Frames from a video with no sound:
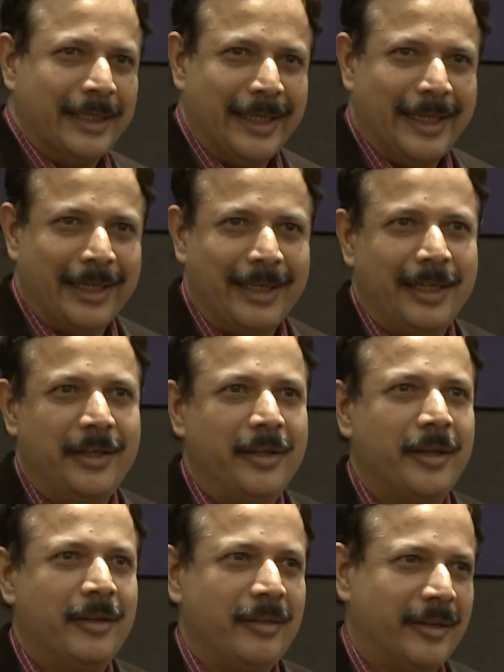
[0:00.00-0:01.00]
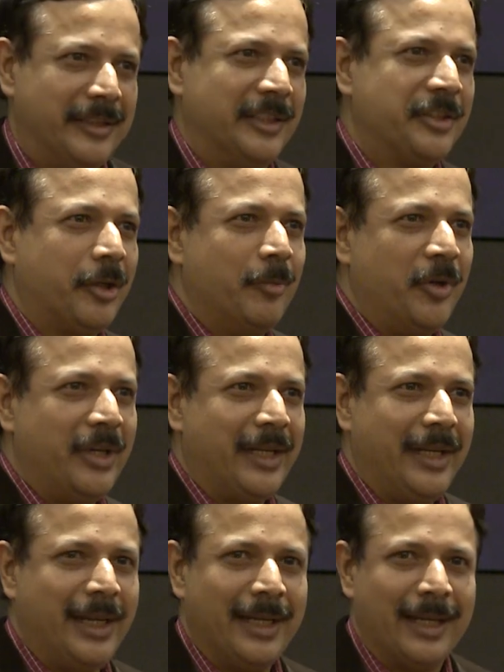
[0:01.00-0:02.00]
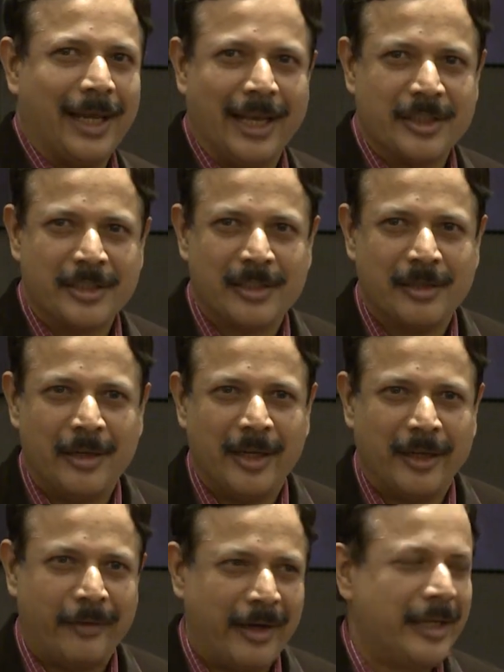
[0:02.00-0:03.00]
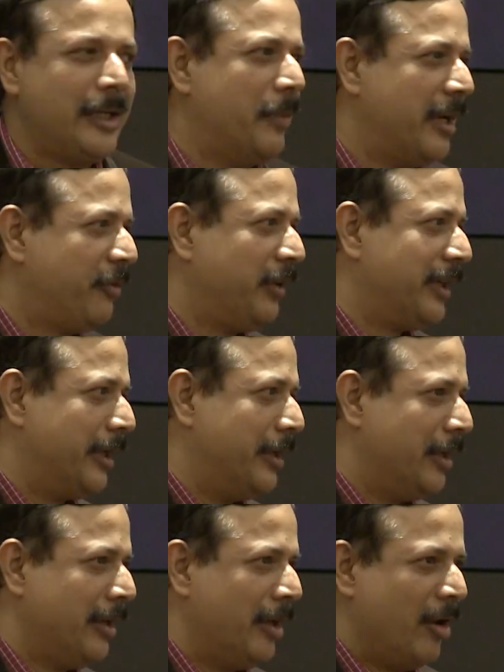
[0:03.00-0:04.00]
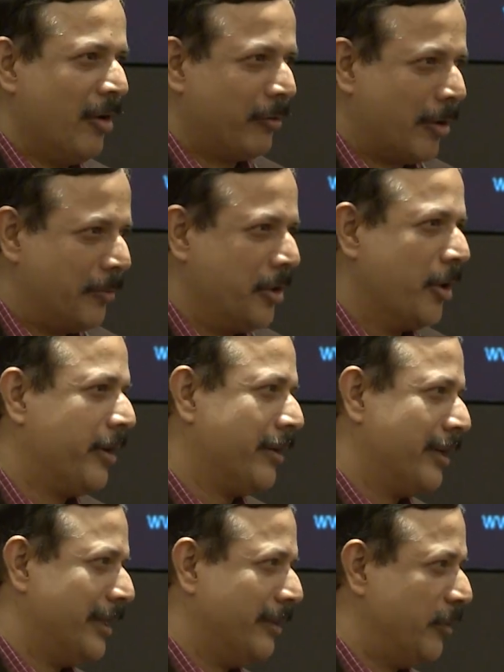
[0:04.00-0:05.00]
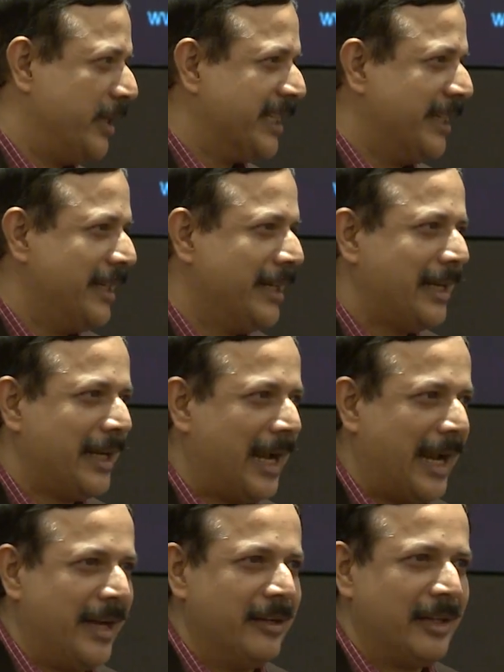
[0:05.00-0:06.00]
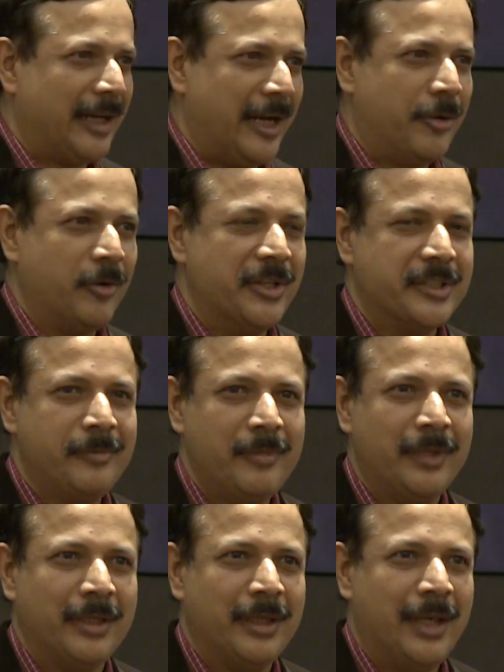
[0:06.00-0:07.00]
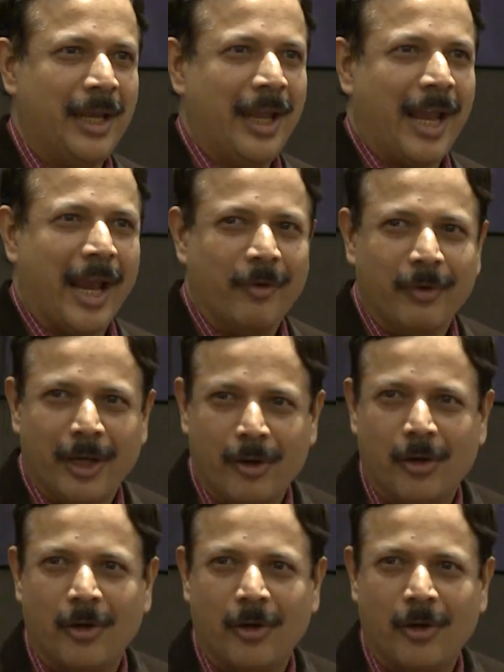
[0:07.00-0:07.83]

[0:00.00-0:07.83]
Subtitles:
The Indian research community has greatly benefited from your vision and altruism, and we are